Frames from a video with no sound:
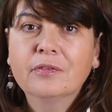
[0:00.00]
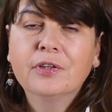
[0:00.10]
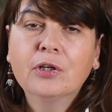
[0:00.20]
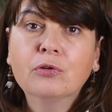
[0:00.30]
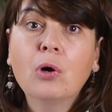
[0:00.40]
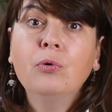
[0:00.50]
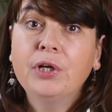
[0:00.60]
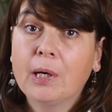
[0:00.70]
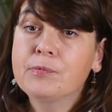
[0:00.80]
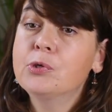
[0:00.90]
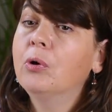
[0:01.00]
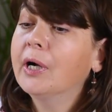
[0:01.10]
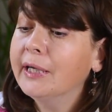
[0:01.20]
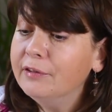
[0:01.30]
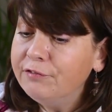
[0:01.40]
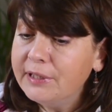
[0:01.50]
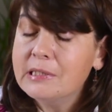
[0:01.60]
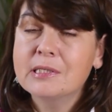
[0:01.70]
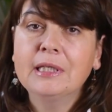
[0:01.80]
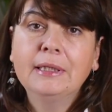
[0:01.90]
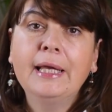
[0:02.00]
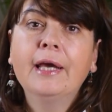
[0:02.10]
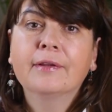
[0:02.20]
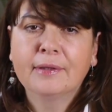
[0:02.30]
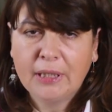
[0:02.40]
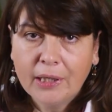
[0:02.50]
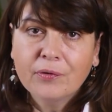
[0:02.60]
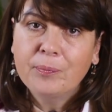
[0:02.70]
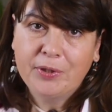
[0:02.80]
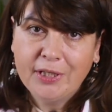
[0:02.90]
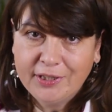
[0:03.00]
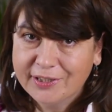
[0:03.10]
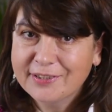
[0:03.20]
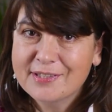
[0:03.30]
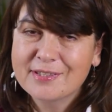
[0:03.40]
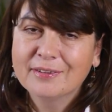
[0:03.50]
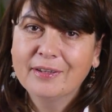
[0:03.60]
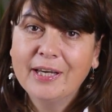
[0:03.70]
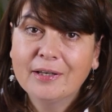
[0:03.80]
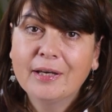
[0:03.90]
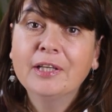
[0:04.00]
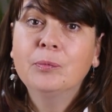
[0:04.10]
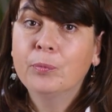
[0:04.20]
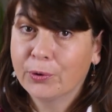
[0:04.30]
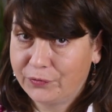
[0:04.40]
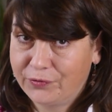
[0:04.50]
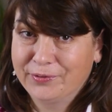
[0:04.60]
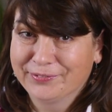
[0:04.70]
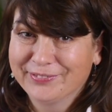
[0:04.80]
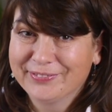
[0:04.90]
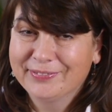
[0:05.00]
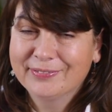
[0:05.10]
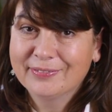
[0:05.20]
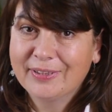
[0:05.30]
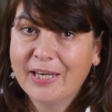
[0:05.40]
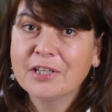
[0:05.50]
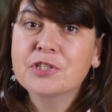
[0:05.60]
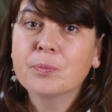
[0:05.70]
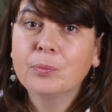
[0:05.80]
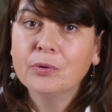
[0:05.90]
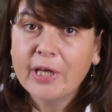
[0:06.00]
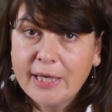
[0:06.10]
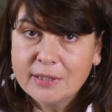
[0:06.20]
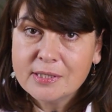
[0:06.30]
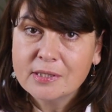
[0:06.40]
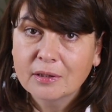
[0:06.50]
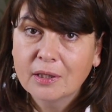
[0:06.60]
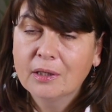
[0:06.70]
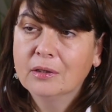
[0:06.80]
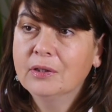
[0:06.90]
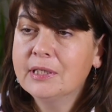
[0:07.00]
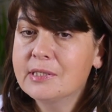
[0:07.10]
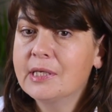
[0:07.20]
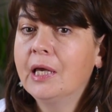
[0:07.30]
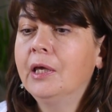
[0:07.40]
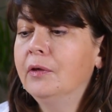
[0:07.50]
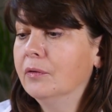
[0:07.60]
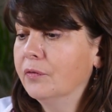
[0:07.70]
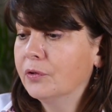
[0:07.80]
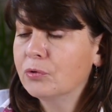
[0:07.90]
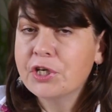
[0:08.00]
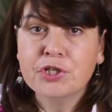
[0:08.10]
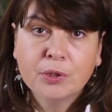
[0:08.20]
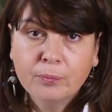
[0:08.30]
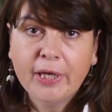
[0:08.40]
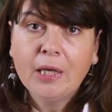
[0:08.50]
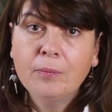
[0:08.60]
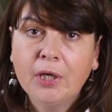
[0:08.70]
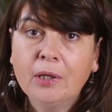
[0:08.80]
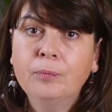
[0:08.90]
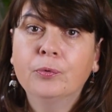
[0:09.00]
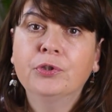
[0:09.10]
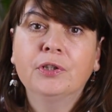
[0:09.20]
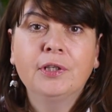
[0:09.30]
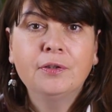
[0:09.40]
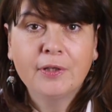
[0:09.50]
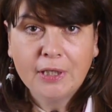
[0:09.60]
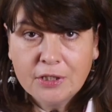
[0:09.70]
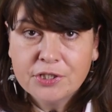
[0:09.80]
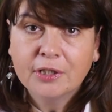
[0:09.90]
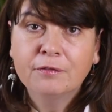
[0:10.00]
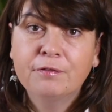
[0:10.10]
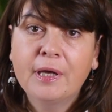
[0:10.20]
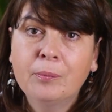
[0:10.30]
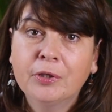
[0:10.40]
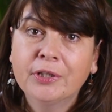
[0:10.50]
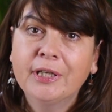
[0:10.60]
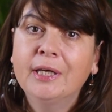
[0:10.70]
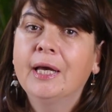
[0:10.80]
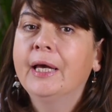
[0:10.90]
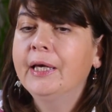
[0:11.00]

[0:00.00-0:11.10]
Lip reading: the grown-ups who are convinced that they are their opinions at birth and place, let's say, the Russian baby, put it in the Indian family